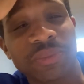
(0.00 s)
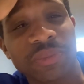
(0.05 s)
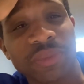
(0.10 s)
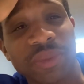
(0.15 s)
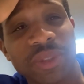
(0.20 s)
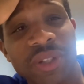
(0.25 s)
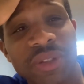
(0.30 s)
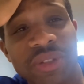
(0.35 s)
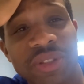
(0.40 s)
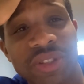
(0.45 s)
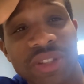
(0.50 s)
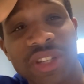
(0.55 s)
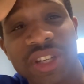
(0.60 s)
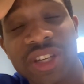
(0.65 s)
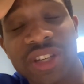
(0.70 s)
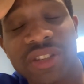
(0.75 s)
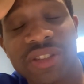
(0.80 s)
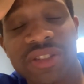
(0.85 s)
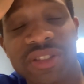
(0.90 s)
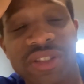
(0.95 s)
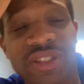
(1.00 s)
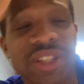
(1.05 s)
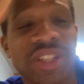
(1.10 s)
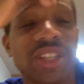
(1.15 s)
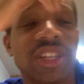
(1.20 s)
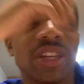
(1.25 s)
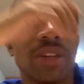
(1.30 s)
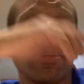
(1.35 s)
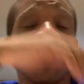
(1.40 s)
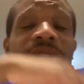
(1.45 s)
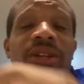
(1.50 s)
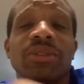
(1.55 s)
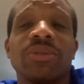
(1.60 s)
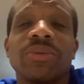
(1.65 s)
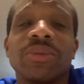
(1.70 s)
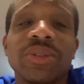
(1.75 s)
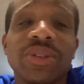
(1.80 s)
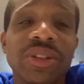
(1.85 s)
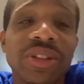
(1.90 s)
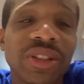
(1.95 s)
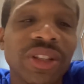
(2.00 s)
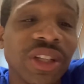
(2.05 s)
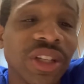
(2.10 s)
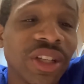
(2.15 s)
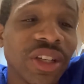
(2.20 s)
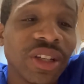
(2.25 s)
Houston Texans, and they came back and won.